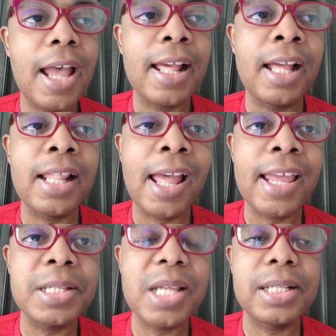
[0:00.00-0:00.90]
and I
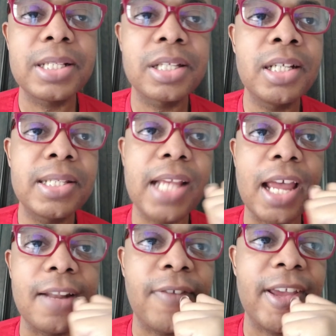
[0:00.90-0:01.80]
guess that's the good
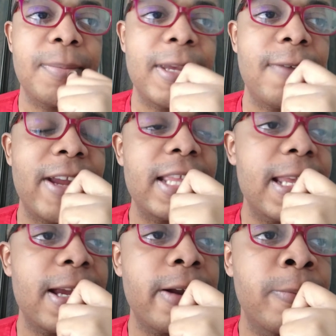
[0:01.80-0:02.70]
side of anime right
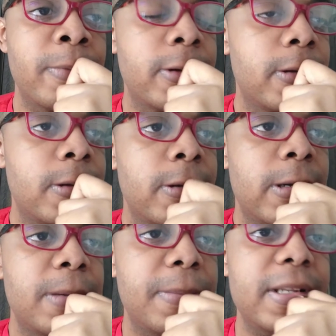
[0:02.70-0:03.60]
there.
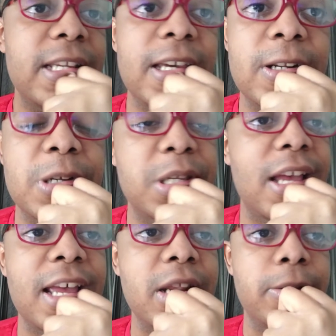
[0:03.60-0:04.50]
But the other
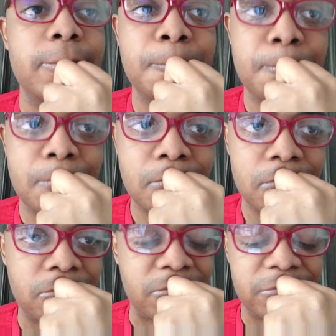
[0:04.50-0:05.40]
side,
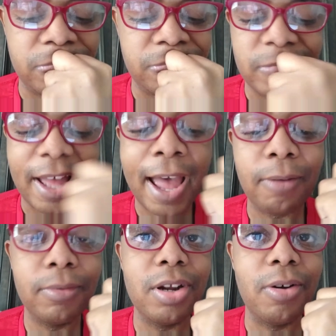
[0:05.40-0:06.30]
mm, I
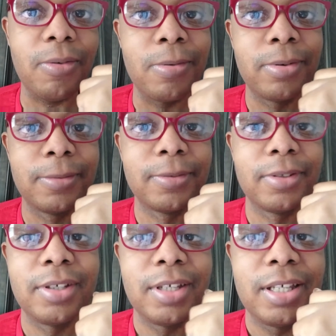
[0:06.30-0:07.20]
don't know.
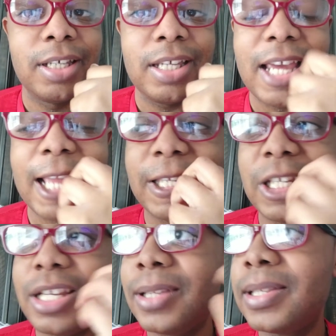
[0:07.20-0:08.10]

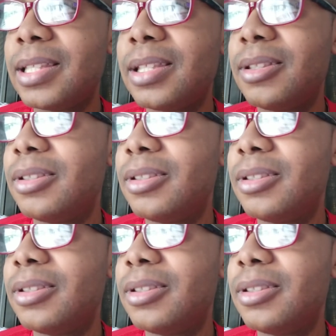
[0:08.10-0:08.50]
It's just